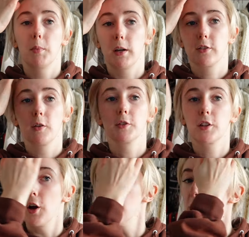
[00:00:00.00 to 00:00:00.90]
best time to
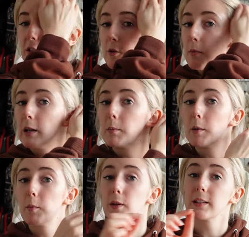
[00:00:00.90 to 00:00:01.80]
go when there's not many
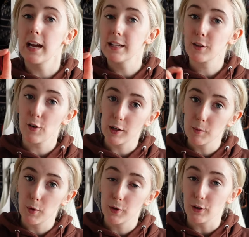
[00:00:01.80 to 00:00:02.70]
people is 8 o'clock in the
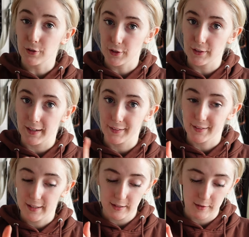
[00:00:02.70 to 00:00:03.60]
morning on Sunday so
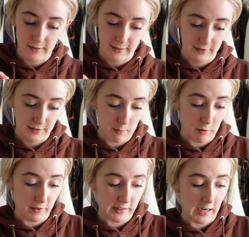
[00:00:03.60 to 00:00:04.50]
there's a little tip
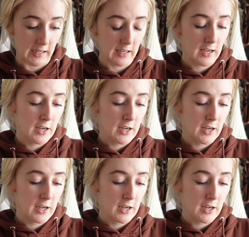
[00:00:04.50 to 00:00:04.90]
of the day.